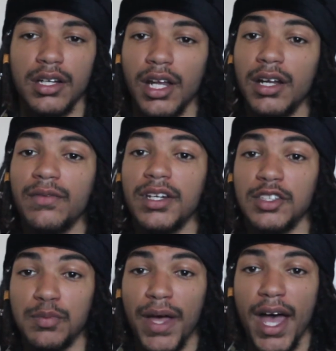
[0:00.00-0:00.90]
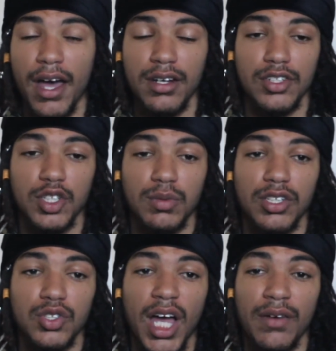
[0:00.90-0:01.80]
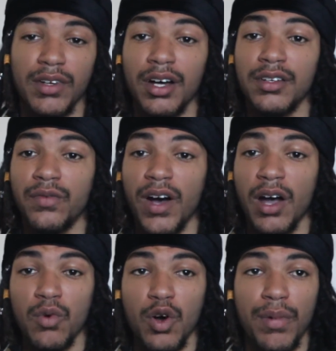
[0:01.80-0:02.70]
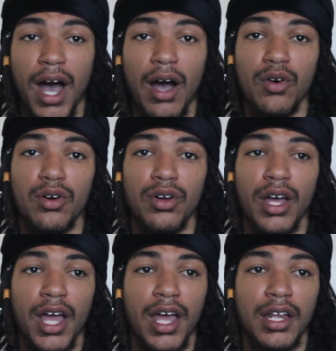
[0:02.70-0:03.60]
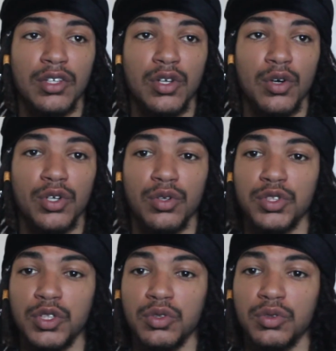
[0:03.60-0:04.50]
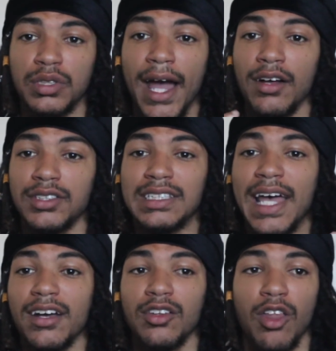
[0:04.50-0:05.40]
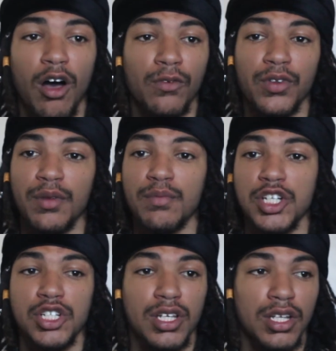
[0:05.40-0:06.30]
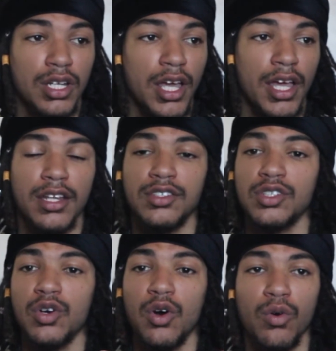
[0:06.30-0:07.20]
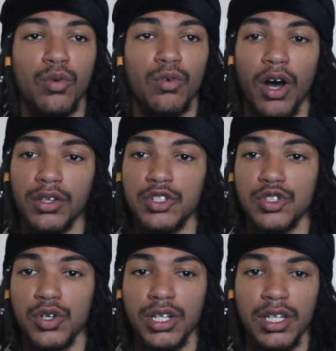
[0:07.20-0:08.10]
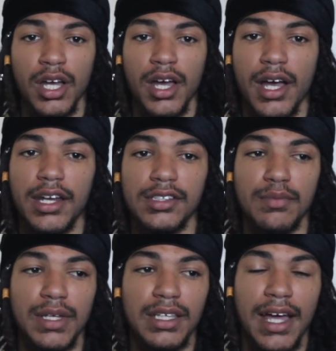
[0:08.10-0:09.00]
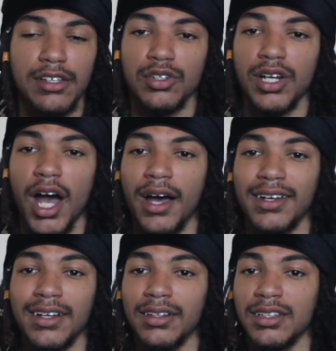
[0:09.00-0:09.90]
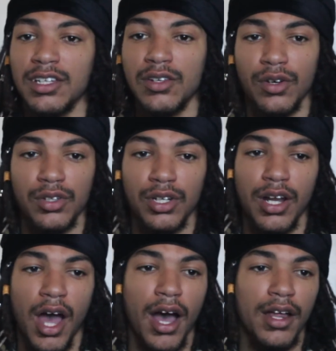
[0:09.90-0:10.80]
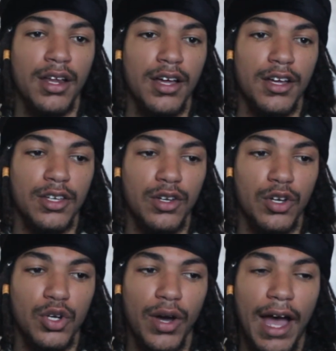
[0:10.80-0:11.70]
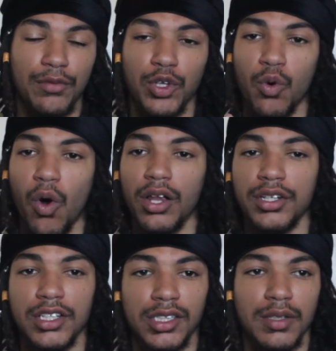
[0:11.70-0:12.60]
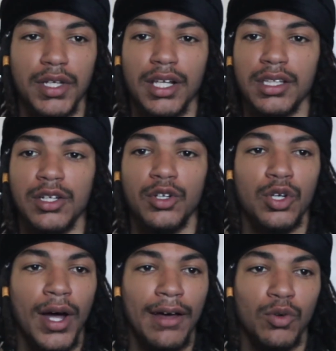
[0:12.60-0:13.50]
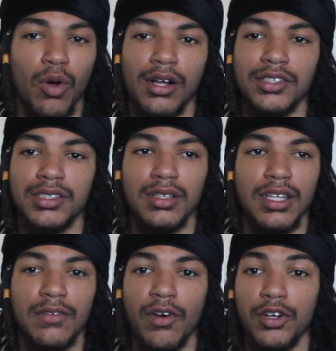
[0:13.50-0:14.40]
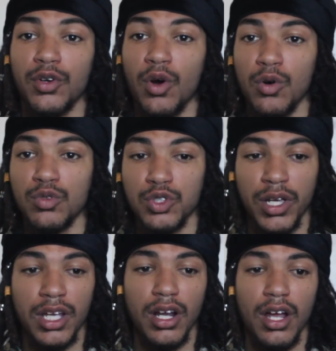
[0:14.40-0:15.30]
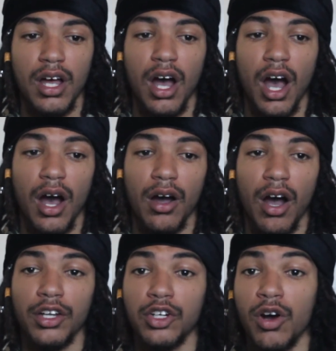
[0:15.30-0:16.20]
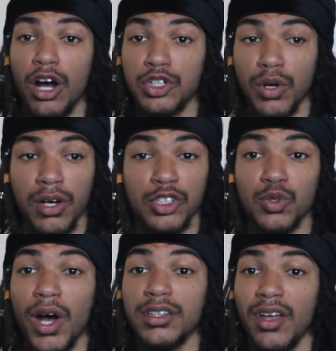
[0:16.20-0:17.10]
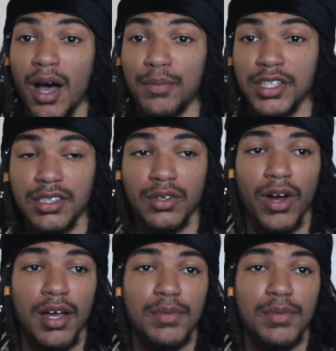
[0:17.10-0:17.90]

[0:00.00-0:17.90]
None of it is bad. Just because you have an undefined willpower and you're down to tag along for the mission and to go on the journey, it doesn't mean that you're not a leader. You're not, you don't have the qualities to be a leader. You don't have the qualities to live on your own trait. On the contrary, it's quite the opposite, right?